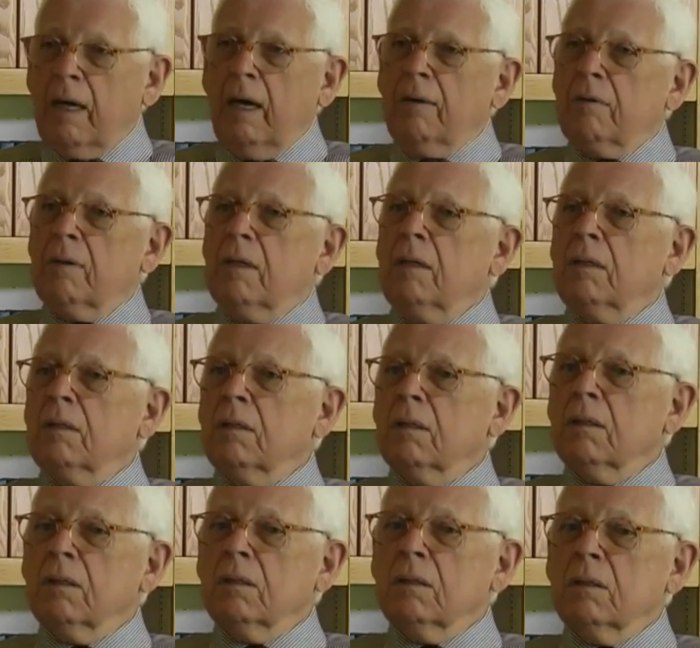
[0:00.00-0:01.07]
And then,
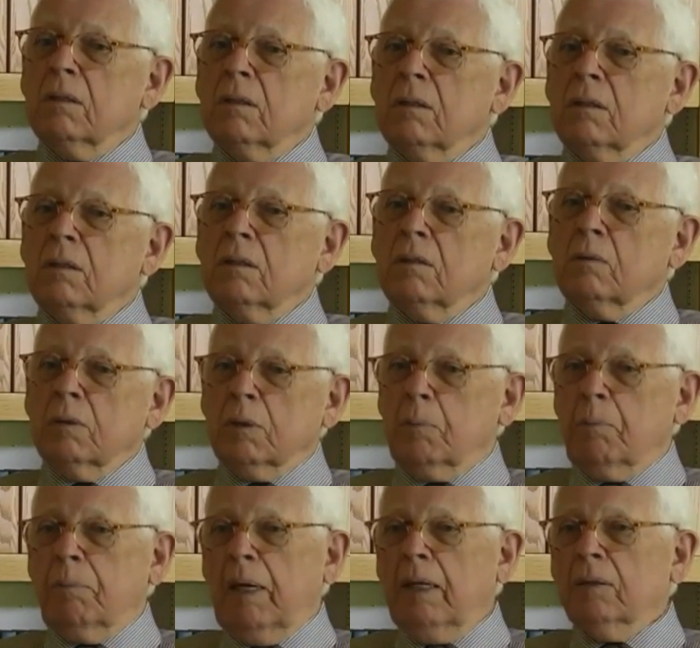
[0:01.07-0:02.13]
with the
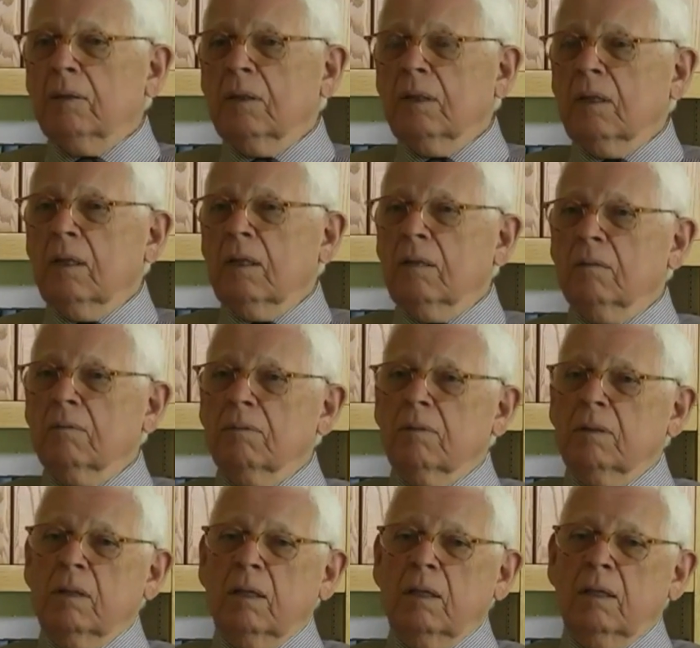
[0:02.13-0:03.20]
passing of
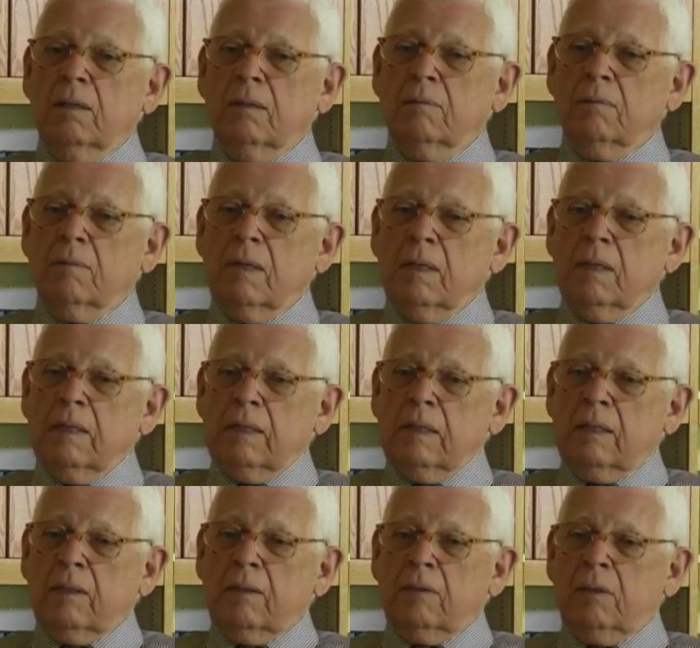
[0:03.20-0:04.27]

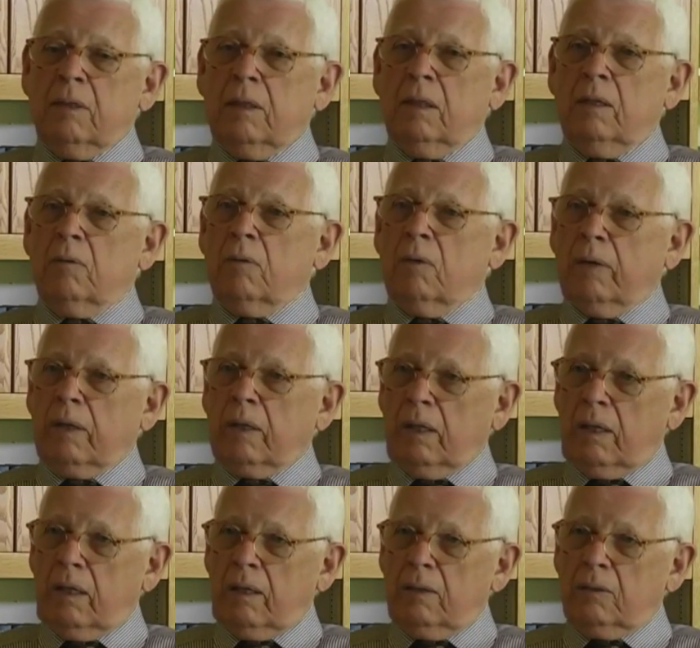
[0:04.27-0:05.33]
the heroic
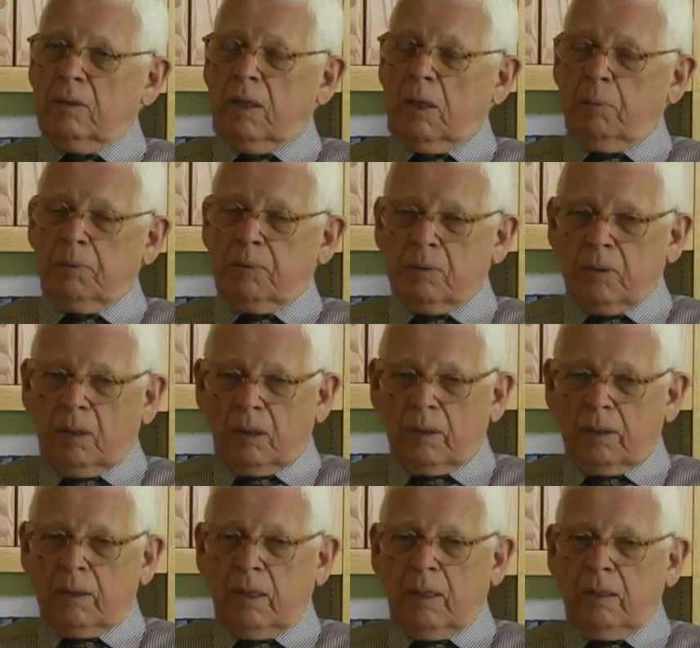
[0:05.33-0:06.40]
age, the
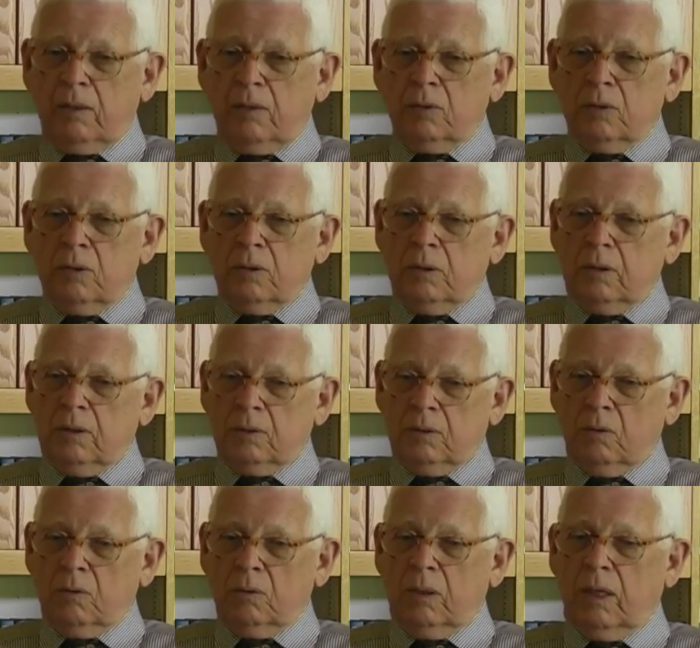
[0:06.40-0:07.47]
apostolic age, his
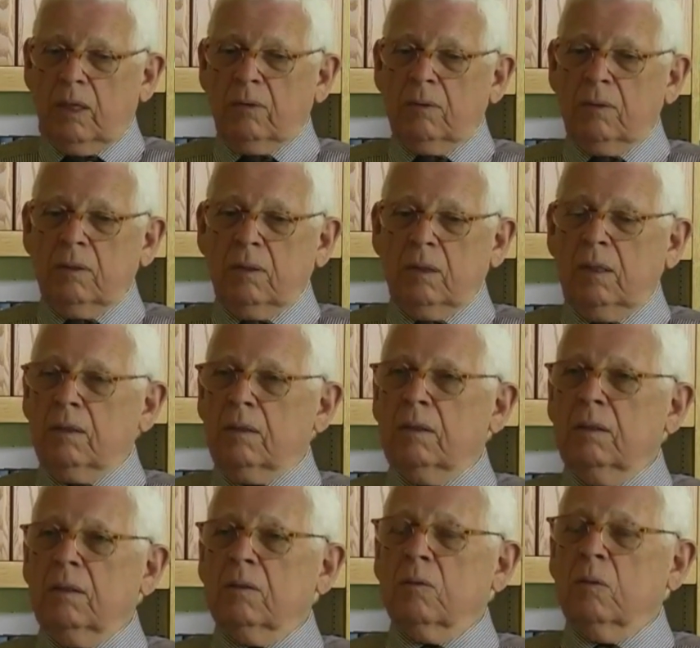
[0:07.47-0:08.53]
own death in
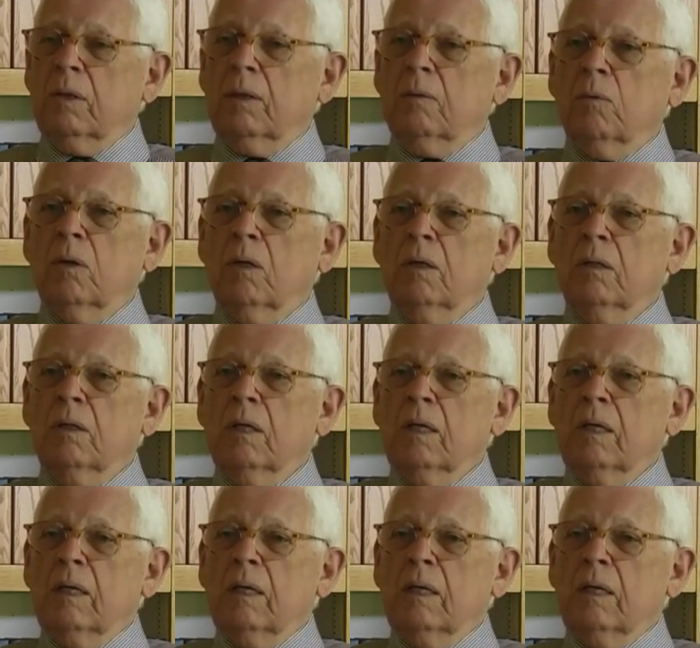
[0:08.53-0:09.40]
1921,